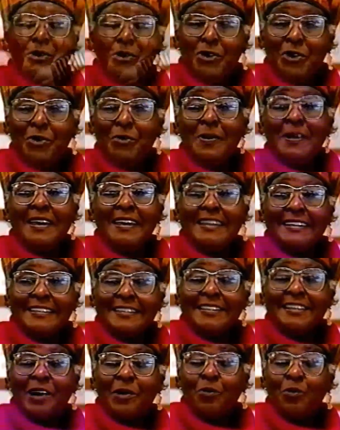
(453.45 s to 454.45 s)
Ruby is
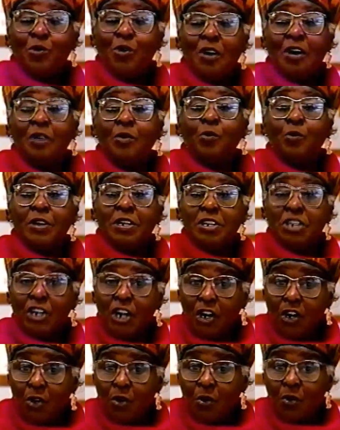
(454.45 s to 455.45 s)
someone we
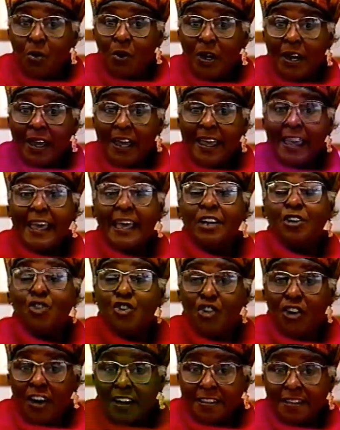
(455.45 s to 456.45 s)
know and
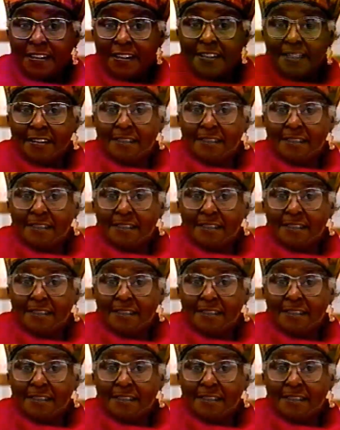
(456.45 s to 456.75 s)
trust.